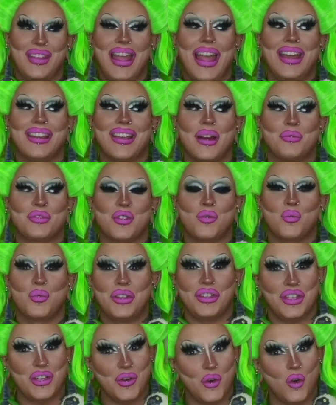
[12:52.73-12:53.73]
And that was a
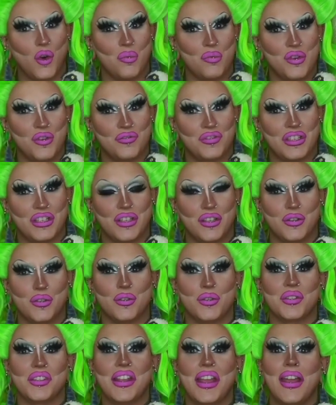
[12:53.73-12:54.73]
really cool move to
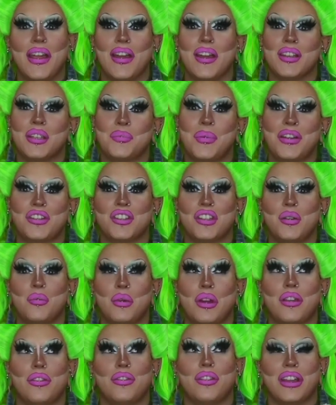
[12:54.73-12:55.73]
use, especially
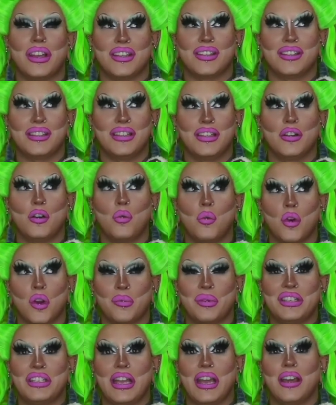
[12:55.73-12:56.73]
with like a Steel
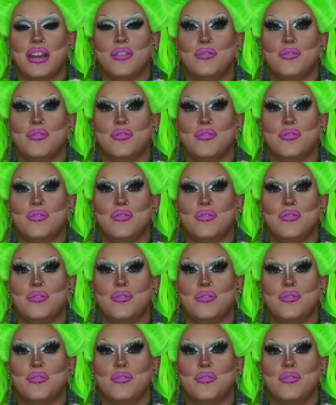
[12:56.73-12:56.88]
WormaDAMN.